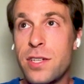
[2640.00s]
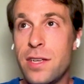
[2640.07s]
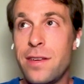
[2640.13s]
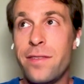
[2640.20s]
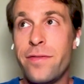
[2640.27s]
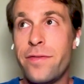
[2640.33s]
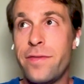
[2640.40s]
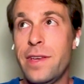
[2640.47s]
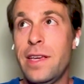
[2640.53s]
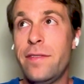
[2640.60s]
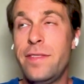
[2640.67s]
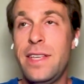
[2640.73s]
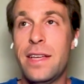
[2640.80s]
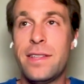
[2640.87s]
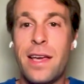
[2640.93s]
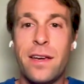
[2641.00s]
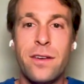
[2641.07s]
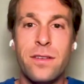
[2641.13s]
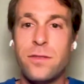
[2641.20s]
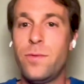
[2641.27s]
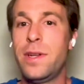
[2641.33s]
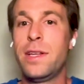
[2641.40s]
If if the attacker
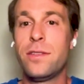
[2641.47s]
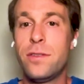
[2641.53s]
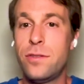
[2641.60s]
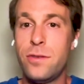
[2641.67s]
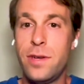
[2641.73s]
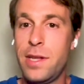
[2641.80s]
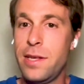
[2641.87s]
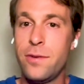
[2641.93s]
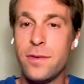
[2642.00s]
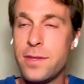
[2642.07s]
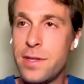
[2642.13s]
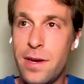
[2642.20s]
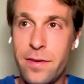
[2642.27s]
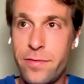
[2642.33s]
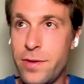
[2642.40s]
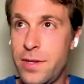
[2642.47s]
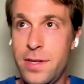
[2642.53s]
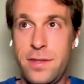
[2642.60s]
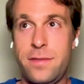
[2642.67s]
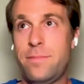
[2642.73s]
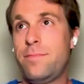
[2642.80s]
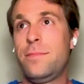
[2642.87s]
is willing to do illegal stuff, which
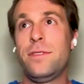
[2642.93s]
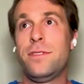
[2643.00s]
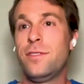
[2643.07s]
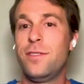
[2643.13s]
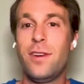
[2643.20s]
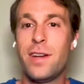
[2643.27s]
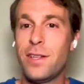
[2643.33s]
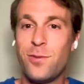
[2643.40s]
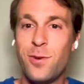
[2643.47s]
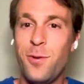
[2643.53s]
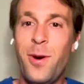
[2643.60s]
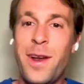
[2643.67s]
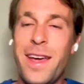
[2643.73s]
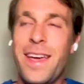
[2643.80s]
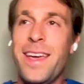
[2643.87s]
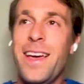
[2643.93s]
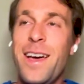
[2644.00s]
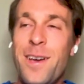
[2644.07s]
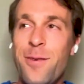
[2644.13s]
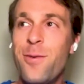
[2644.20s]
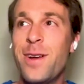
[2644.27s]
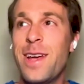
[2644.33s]
is not at all what I
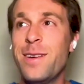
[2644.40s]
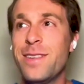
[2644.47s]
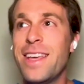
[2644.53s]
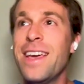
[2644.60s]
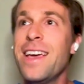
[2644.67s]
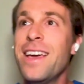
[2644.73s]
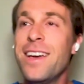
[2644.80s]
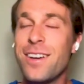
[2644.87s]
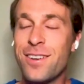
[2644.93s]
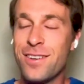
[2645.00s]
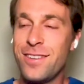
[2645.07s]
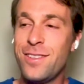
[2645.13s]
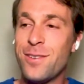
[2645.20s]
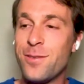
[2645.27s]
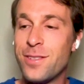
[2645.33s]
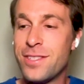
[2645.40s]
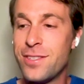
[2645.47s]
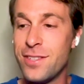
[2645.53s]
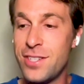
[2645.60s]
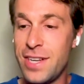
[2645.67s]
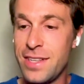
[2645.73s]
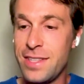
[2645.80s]
what I you know
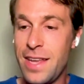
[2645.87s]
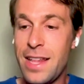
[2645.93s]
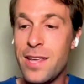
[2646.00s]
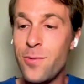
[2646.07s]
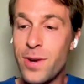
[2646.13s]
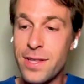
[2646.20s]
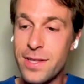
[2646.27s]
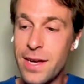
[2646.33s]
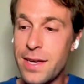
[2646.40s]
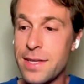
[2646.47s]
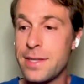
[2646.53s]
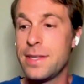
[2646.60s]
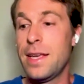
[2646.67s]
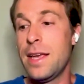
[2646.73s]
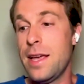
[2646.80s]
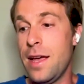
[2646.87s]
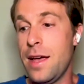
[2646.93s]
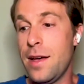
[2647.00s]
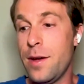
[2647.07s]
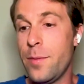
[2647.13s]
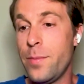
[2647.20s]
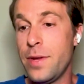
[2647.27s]
suggest anyone does,
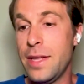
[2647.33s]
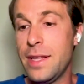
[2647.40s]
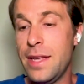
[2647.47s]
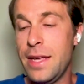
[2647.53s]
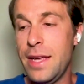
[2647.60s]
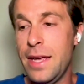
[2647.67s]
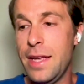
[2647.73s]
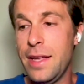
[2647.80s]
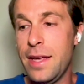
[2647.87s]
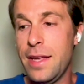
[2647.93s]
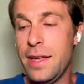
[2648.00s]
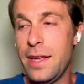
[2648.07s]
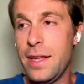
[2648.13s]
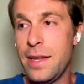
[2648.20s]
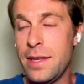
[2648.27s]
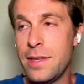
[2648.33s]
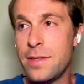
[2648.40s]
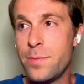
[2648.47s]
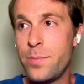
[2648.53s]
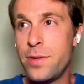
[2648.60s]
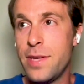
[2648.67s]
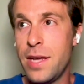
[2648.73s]
uh, but it, it, it is
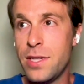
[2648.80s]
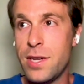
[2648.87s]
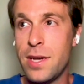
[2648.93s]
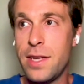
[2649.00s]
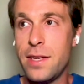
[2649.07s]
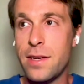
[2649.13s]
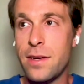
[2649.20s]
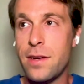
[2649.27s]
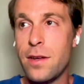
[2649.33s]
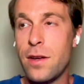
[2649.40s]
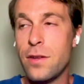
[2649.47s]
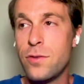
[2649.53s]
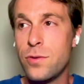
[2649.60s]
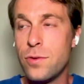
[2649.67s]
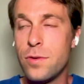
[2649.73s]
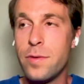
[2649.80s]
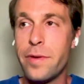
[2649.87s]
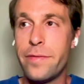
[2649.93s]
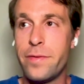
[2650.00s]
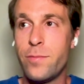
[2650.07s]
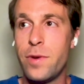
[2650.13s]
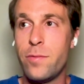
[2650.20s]
potentially a, a tool
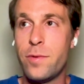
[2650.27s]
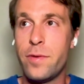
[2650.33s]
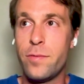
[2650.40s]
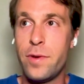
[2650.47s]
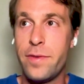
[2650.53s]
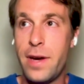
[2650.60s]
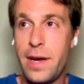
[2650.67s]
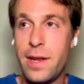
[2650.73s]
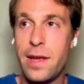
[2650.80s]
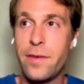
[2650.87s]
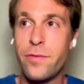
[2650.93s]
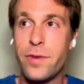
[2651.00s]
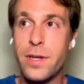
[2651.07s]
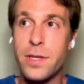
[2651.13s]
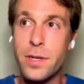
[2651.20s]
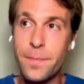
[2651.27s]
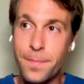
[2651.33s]
with, with with high leverage.